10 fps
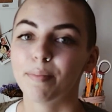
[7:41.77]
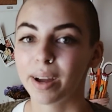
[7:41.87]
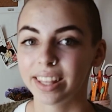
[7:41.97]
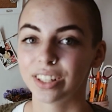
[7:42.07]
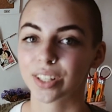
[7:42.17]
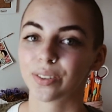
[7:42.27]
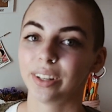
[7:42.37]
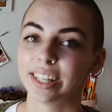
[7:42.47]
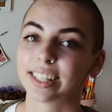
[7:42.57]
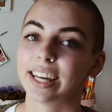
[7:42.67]
but they just
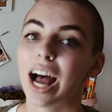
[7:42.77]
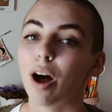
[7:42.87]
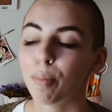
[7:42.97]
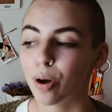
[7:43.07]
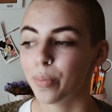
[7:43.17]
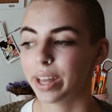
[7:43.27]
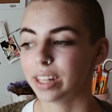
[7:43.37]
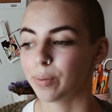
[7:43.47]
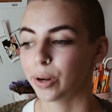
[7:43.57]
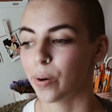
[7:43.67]
released an album
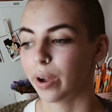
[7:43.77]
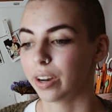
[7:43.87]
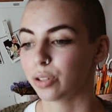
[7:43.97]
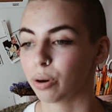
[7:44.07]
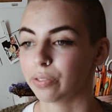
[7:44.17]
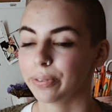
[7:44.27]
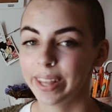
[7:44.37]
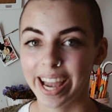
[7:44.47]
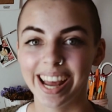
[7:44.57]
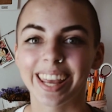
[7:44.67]
and they were going on tour for
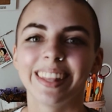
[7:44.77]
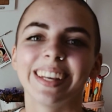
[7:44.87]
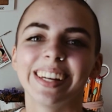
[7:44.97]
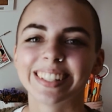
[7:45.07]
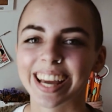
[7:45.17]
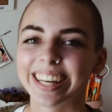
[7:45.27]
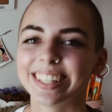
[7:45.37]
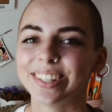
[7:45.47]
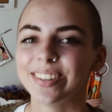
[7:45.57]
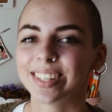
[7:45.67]
that, and they
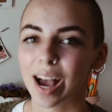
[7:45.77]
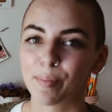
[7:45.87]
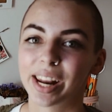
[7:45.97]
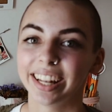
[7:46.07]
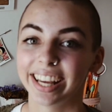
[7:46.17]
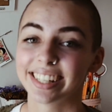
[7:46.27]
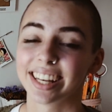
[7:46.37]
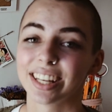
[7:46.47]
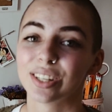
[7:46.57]
decided to stop in Atlanta.